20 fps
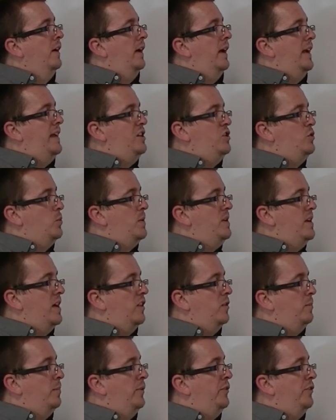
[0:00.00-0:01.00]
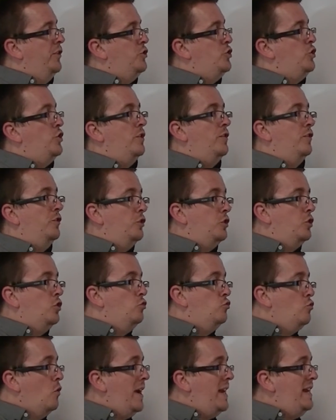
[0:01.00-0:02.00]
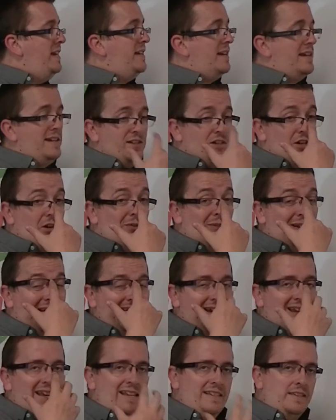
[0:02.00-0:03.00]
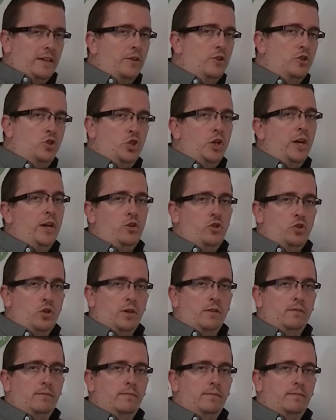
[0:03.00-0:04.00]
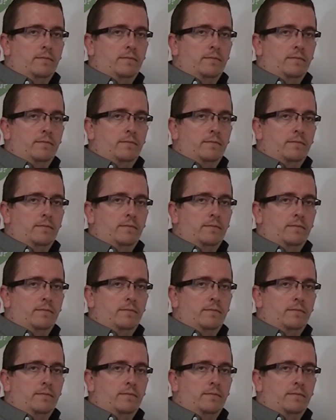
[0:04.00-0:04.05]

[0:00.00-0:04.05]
into another position. The gradient of it is unchanging.